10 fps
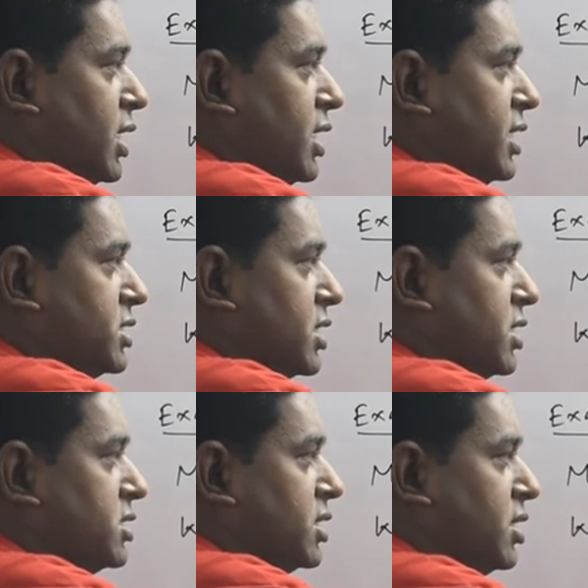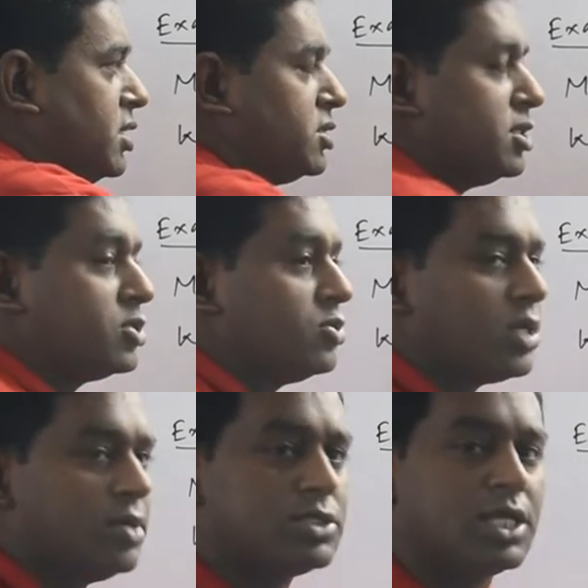Let's consider the two
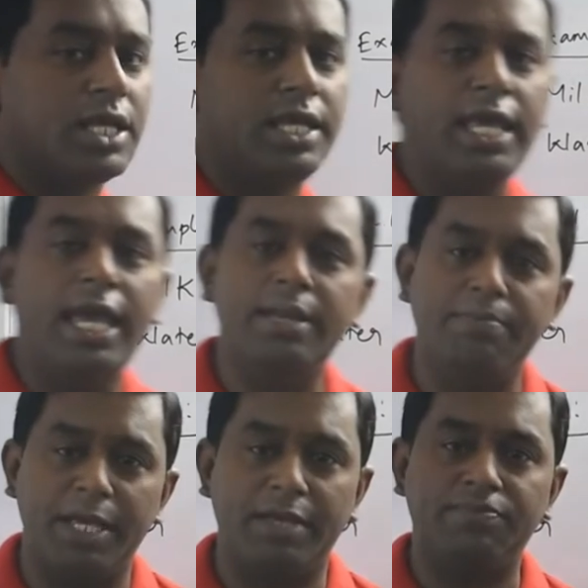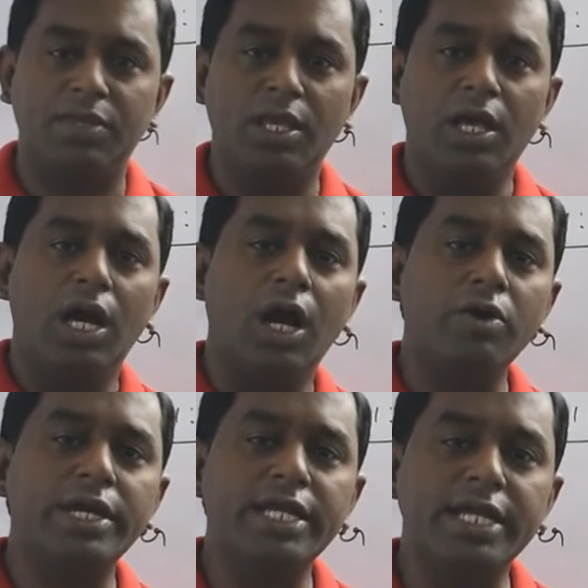terms A and B.
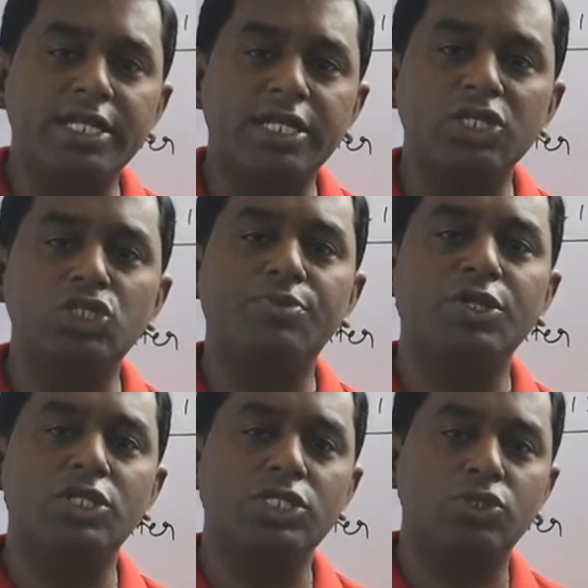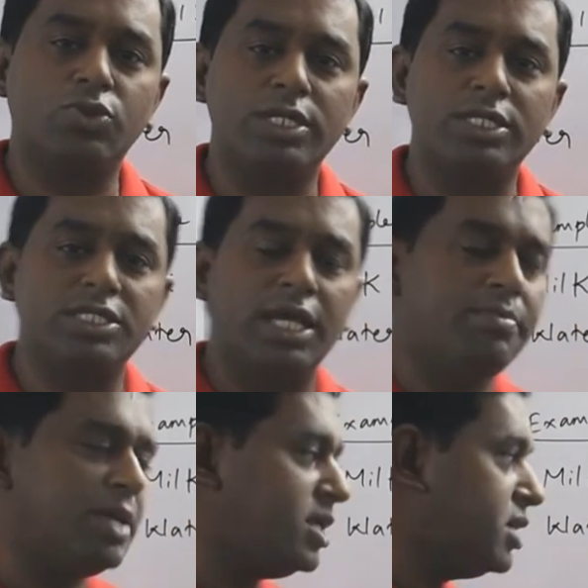How can I write ratio between these two quantities A
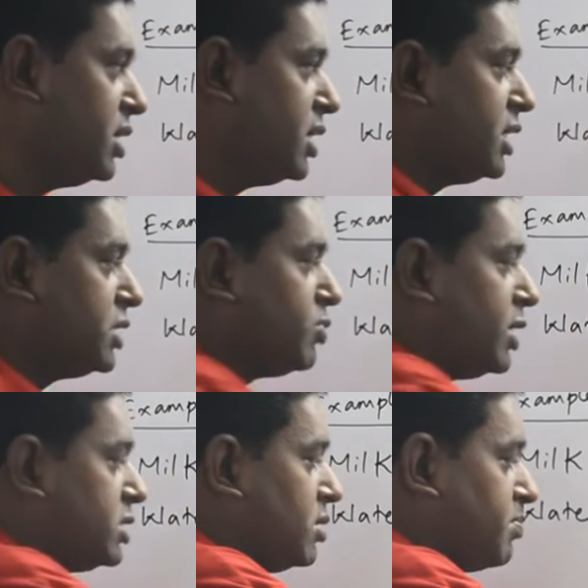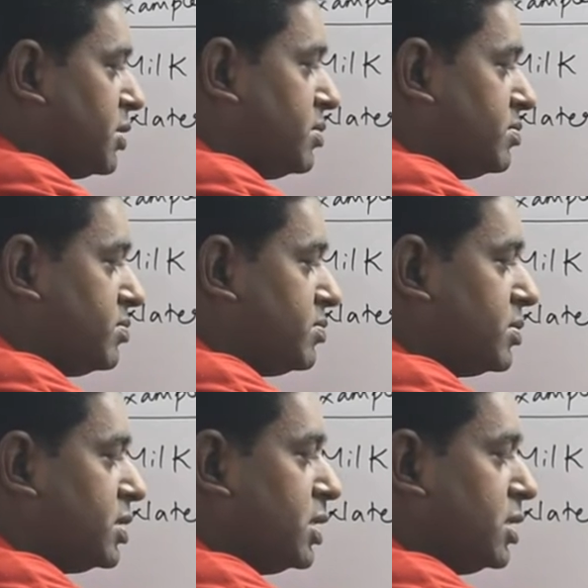and B? It's very simple.
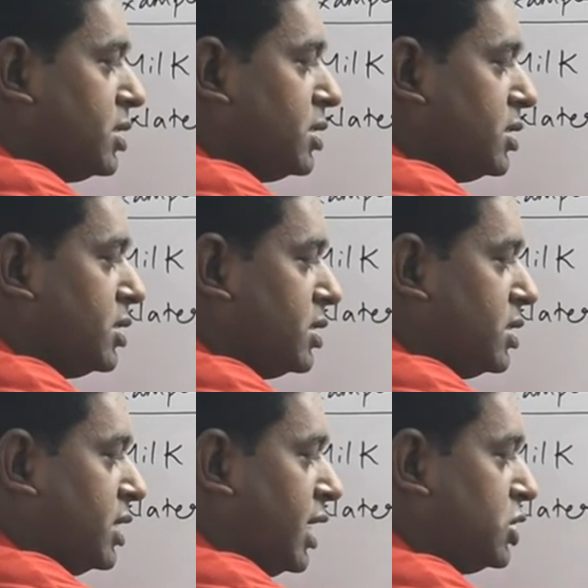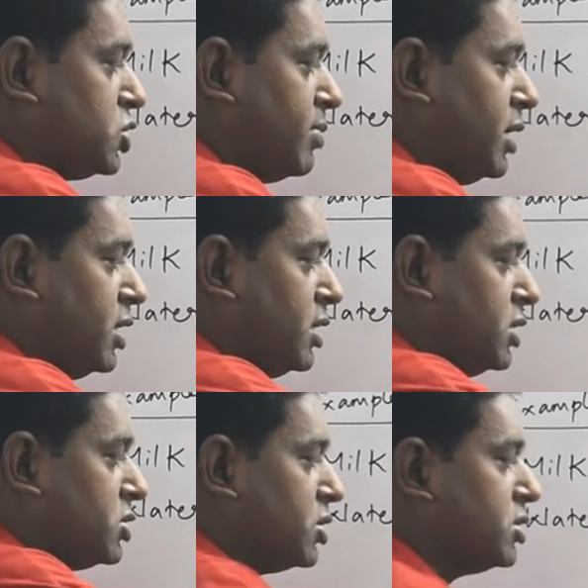A is to B.
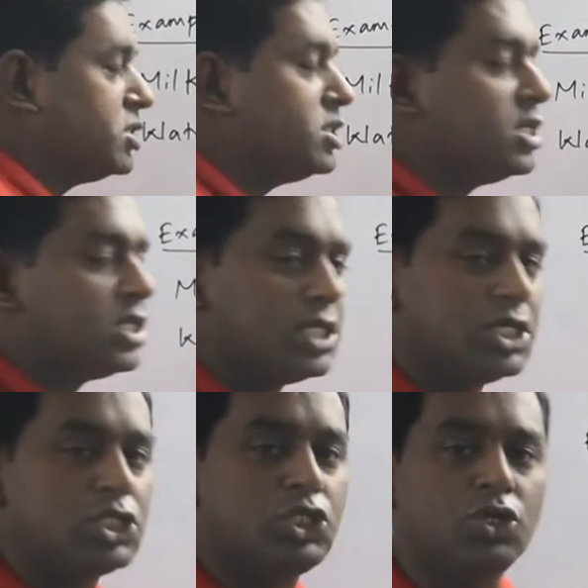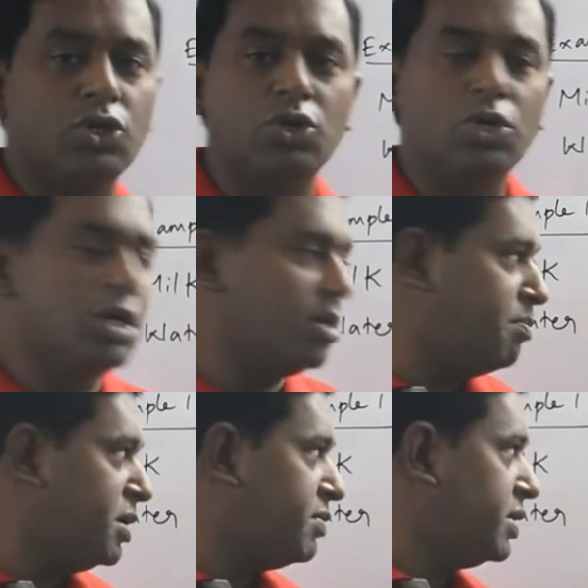So this is a ratio
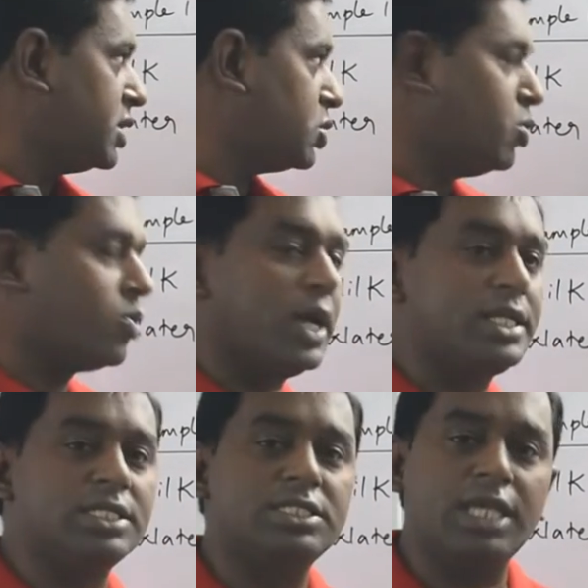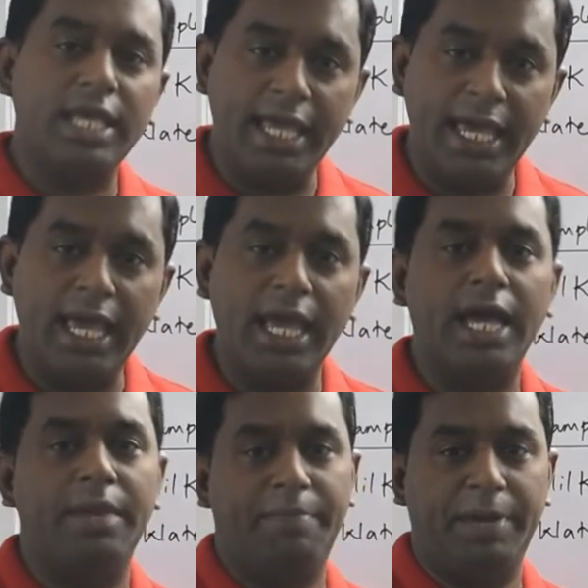between the two quantities A
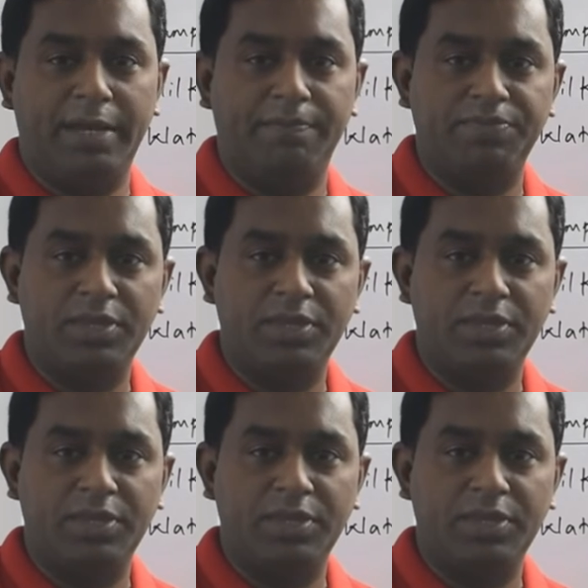and B.